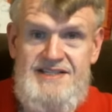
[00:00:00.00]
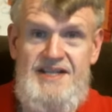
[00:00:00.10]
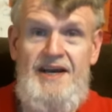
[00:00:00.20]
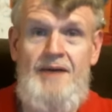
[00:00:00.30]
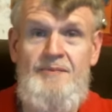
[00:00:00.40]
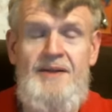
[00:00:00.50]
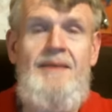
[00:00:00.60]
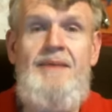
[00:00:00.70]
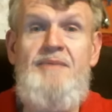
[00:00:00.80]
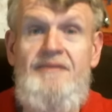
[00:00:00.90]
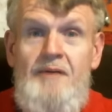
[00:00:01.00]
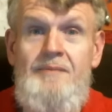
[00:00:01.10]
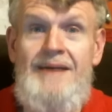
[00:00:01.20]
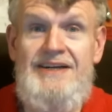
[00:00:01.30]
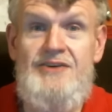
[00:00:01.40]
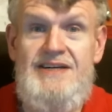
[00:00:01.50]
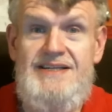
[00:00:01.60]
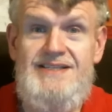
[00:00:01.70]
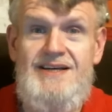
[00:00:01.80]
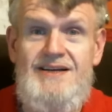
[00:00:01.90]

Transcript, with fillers: They come with a memory foam mattress.